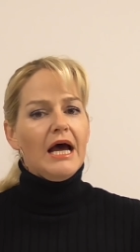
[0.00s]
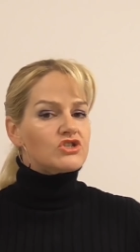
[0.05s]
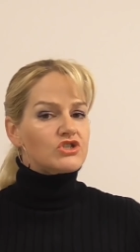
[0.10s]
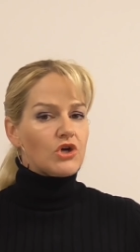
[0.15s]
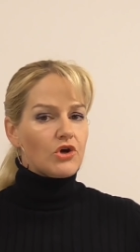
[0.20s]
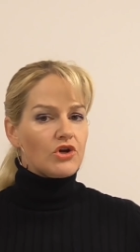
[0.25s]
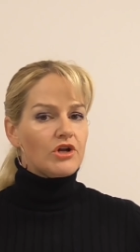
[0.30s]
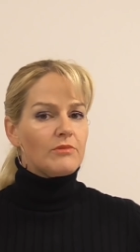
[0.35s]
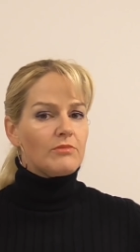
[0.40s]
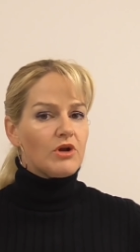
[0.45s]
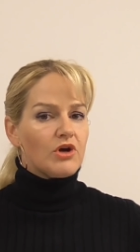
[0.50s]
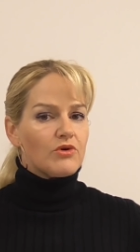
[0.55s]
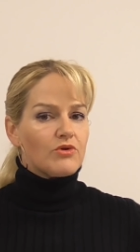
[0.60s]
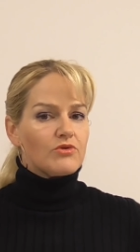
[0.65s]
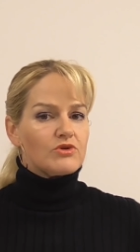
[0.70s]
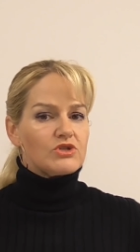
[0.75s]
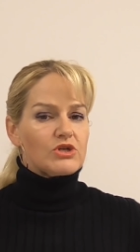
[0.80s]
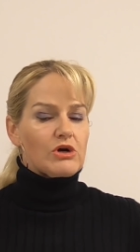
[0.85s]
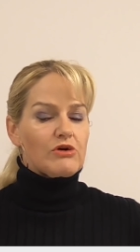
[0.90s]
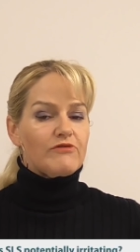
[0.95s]
Sodium
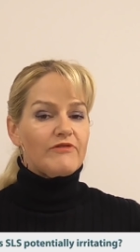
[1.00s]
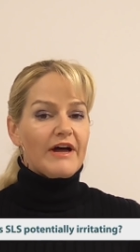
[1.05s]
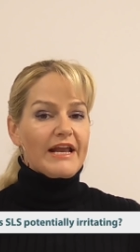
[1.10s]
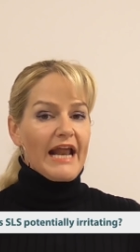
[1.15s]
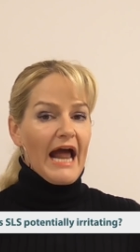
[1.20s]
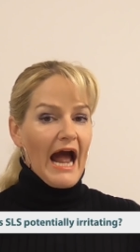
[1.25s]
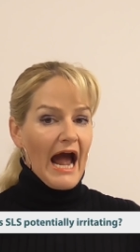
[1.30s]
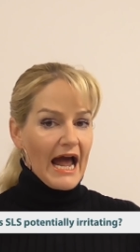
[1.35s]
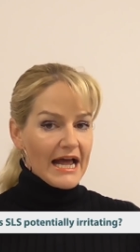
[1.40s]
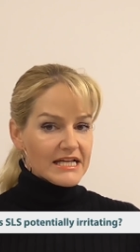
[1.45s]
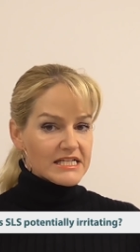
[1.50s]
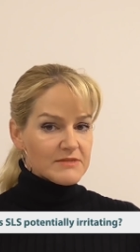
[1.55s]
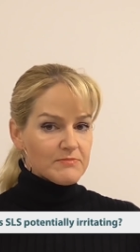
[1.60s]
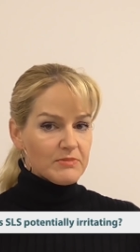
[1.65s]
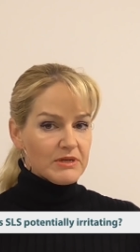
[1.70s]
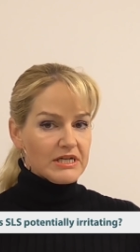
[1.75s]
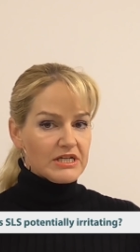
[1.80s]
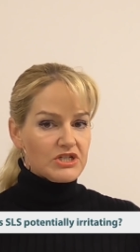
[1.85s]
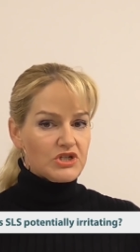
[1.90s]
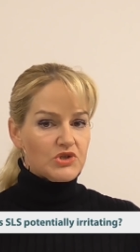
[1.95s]
lauryl sulfate has
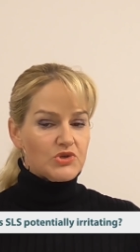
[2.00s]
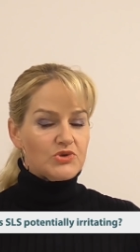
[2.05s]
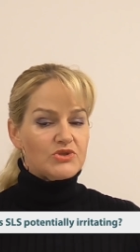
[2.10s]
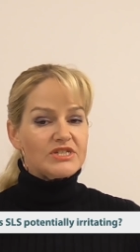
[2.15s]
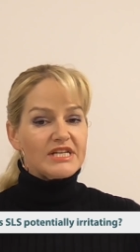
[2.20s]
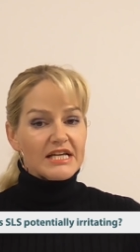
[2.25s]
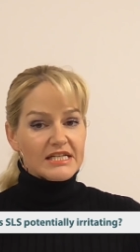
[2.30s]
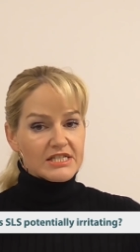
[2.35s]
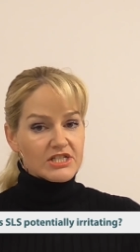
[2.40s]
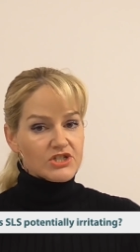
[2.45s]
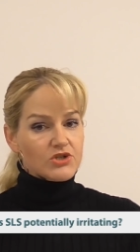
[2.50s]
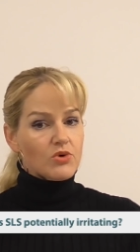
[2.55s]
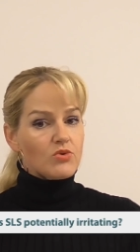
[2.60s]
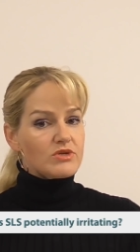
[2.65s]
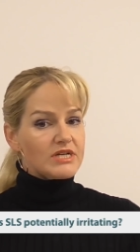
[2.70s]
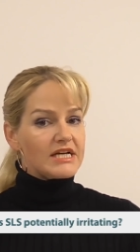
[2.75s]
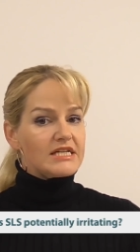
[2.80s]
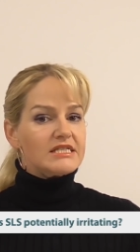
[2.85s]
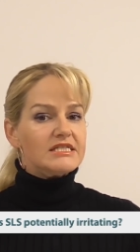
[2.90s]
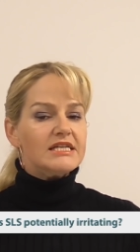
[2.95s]
been used and
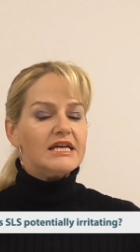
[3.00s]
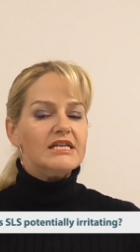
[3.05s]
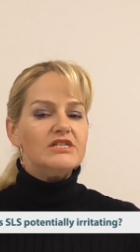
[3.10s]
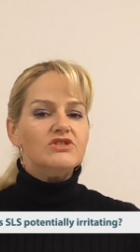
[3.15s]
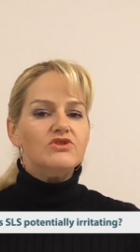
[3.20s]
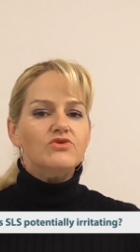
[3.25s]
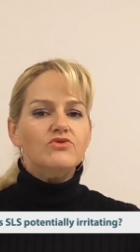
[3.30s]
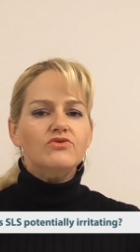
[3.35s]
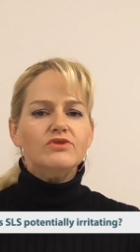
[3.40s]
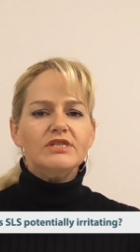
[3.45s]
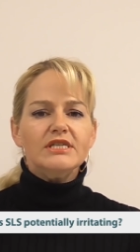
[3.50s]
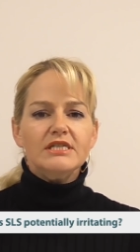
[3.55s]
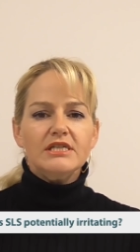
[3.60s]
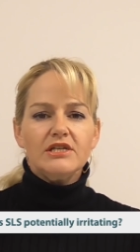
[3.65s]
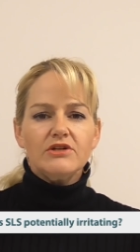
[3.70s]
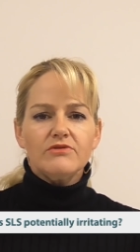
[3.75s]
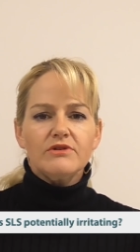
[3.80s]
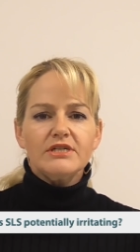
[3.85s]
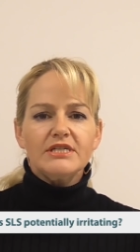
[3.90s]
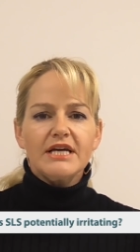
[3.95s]
still does get used
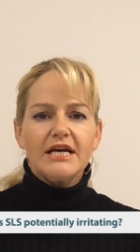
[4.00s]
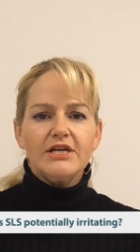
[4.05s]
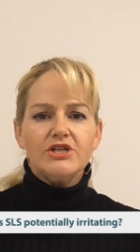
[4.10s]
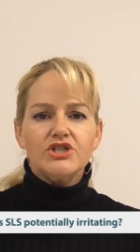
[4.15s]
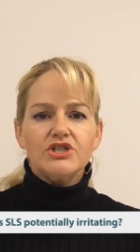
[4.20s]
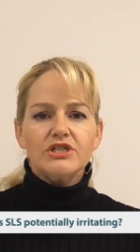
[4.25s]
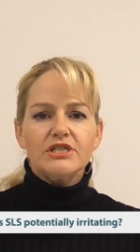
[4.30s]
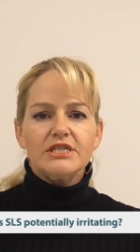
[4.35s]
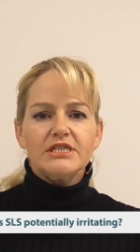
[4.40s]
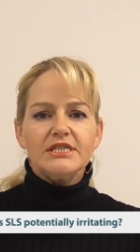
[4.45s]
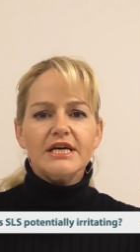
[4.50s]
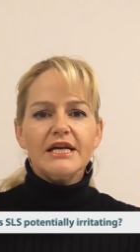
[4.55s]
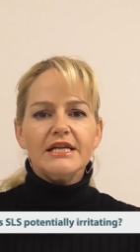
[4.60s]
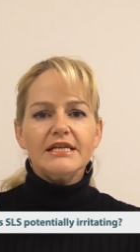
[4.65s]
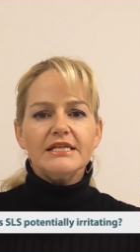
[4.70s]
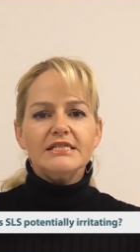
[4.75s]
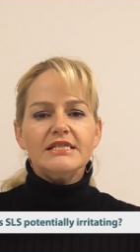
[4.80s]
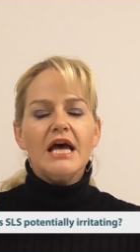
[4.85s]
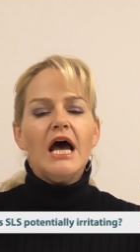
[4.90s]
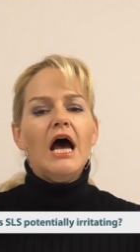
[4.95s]
in irritation
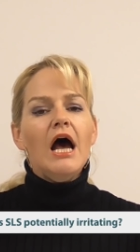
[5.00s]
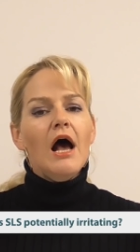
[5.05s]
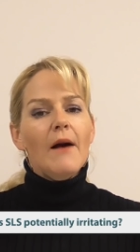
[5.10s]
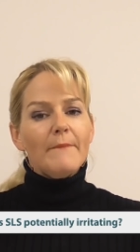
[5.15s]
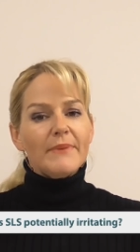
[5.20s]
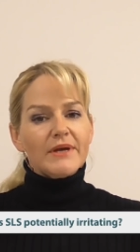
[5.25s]
studies